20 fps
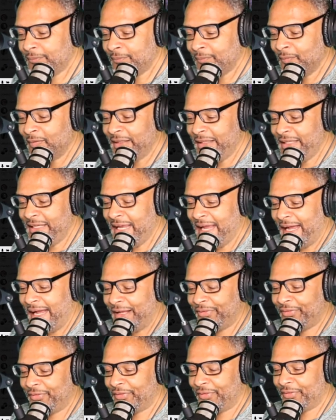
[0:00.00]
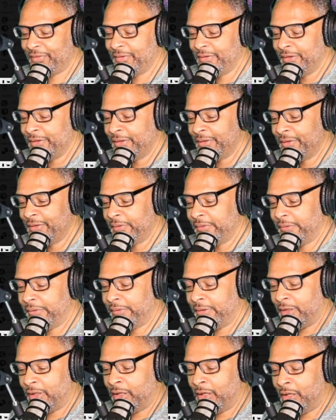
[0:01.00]
Yes.
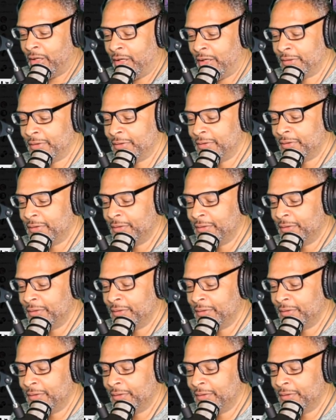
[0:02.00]
Aw.